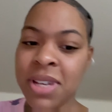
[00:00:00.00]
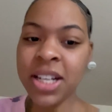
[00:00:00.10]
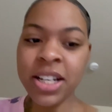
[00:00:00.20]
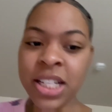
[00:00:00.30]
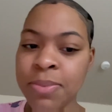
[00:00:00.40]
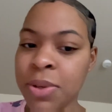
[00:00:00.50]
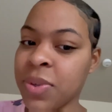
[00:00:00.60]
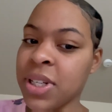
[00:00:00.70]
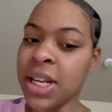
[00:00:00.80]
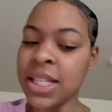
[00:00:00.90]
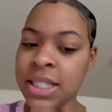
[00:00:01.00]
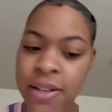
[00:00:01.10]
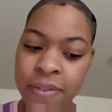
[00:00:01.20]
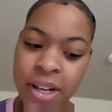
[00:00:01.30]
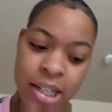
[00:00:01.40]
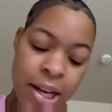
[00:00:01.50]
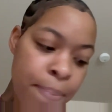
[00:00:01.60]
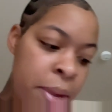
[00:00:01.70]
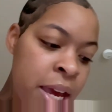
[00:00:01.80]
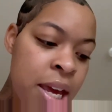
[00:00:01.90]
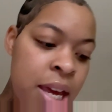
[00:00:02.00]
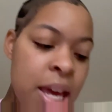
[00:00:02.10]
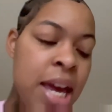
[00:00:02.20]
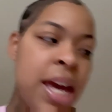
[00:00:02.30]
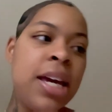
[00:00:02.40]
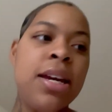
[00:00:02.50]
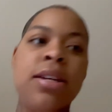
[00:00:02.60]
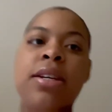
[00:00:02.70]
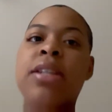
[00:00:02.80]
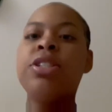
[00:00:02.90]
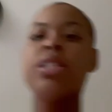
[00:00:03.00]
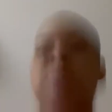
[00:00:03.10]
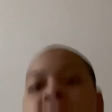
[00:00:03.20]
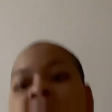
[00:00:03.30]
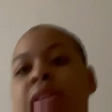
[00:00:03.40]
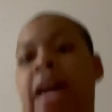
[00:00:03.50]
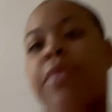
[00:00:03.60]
a husband one day and stuff like that. And he just be, like,